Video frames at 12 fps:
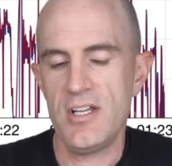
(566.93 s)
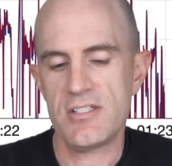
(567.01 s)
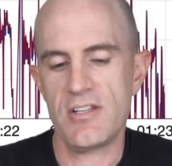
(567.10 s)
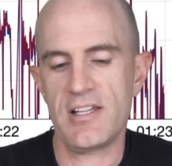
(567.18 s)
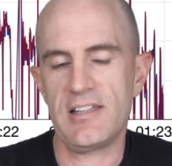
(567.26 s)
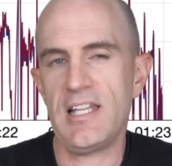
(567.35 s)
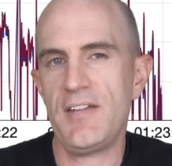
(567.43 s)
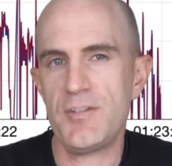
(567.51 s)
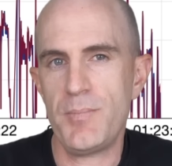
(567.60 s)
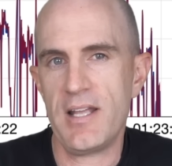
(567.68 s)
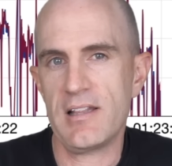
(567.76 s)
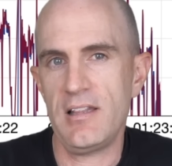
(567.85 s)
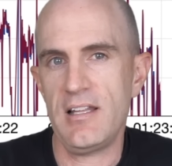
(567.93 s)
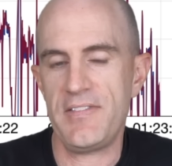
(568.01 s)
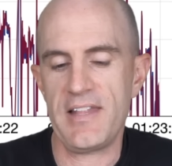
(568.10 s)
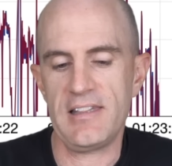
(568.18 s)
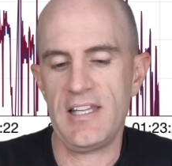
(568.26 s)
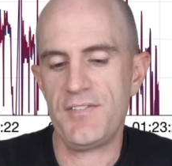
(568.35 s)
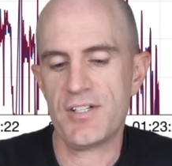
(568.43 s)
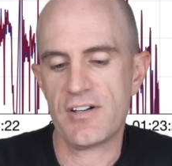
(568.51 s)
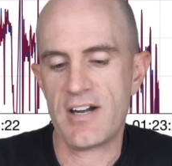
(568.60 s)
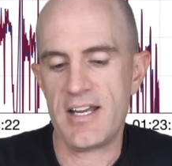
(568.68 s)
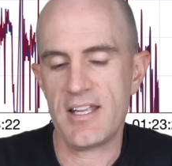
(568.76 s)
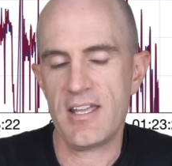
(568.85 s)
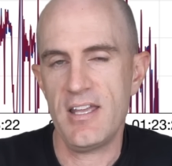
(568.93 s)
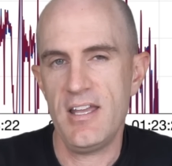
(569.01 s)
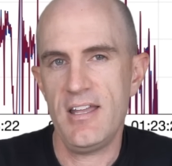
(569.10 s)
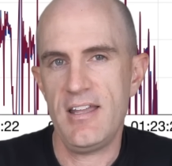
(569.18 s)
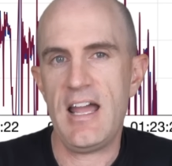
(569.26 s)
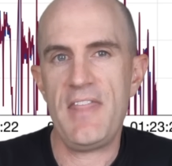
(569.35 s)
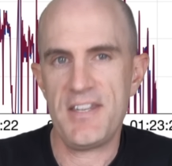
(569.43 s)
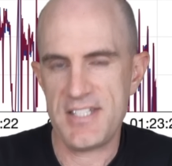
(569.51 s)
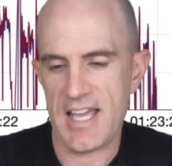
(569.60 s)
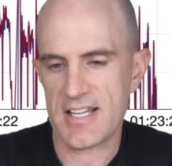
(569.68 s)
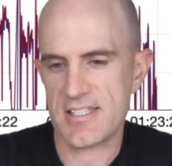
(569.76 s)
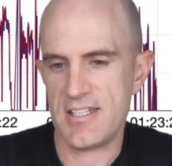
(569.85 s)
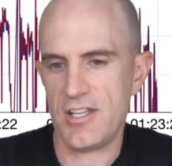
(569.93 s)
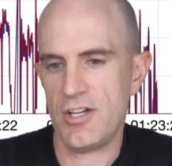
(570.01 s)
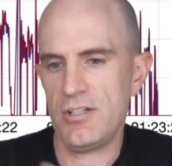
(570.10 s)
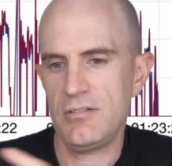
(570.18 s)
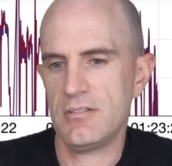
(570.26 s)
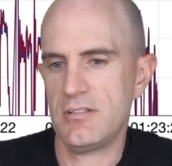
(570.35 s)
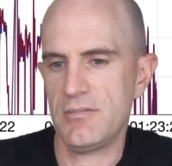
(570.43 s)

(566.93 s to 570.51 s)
so the left pedal and the left crank and the Tacx Neo.